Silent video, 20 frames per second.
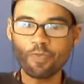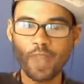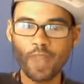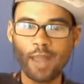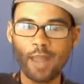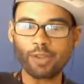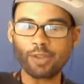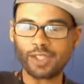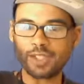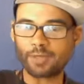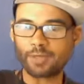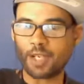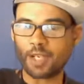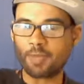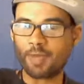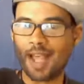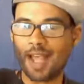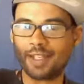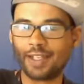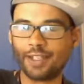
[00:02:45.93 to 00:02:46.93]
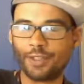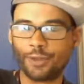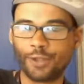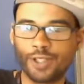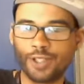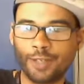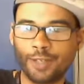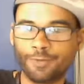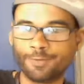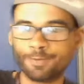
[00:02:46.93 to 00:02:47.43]
Hey, what's up, Jamie? How you
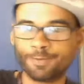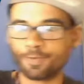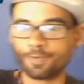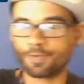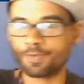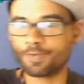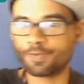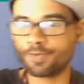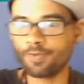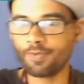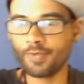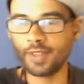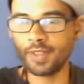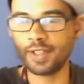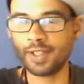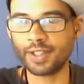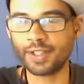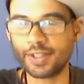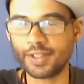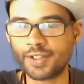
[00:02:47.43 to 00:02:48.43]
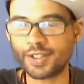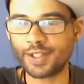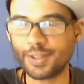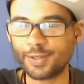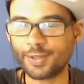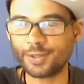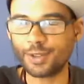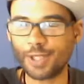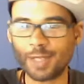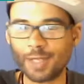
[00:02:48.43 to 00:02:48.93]
doing, love? Good to see
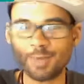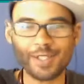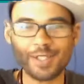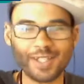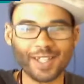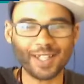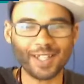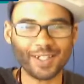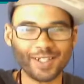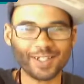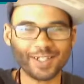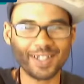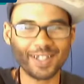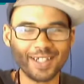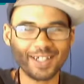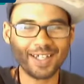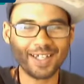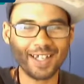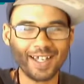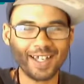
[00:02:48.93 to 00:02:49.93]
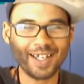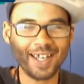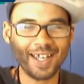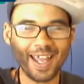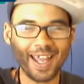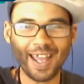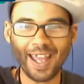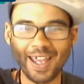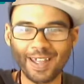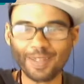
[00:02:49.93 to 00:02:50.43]
you. Jamie says,
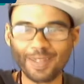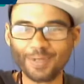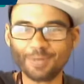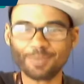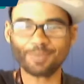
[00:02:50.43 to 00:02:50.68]
hey,